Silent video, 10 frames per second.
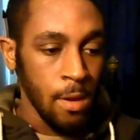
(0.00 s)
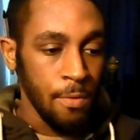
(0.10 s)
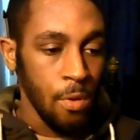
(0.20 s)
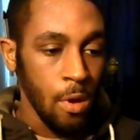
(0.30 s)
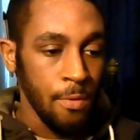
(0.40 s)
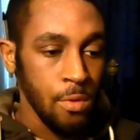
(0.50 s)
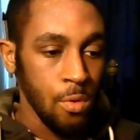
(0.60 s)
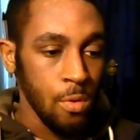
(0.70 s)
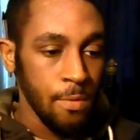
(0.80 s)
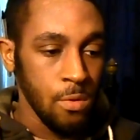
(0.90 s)
And if you
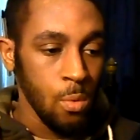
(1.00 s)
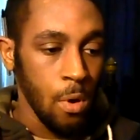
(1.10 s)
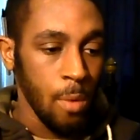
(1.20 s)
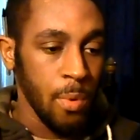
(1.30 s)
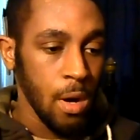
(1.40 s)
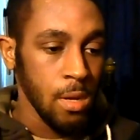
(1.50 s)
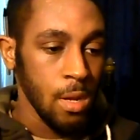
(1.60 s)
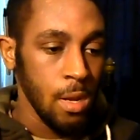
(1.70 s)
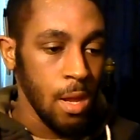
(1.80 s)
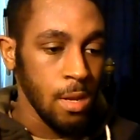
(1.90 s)
are
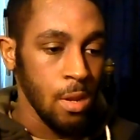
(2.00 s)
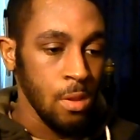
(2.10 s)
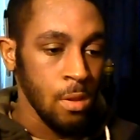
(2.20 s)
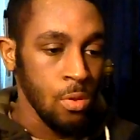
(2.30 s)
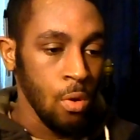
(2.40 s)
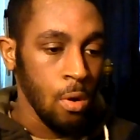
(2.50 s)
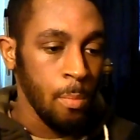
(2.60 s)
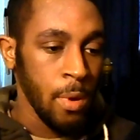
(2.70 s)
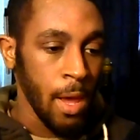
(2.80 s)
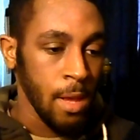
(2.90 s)
part of the elect, then
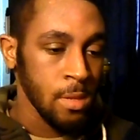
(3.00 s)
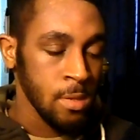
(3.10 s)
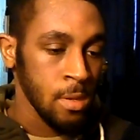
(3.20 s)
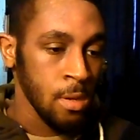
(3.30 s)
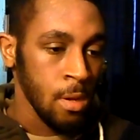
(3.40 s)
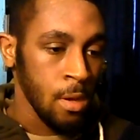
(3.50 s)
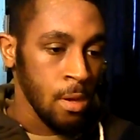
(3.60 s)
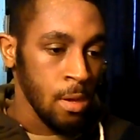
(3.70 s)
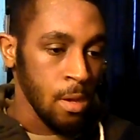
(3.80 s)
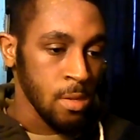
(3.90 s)
your plans
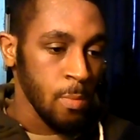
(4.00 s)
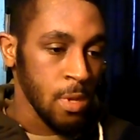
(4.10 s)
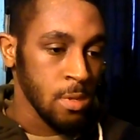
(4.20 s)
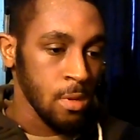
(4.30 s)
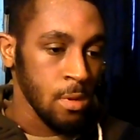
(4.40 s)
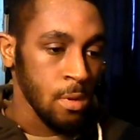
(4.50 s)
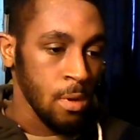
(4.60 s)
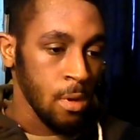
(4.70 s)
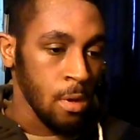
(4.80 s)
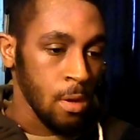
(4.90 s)
is meant
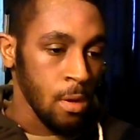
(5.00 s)
to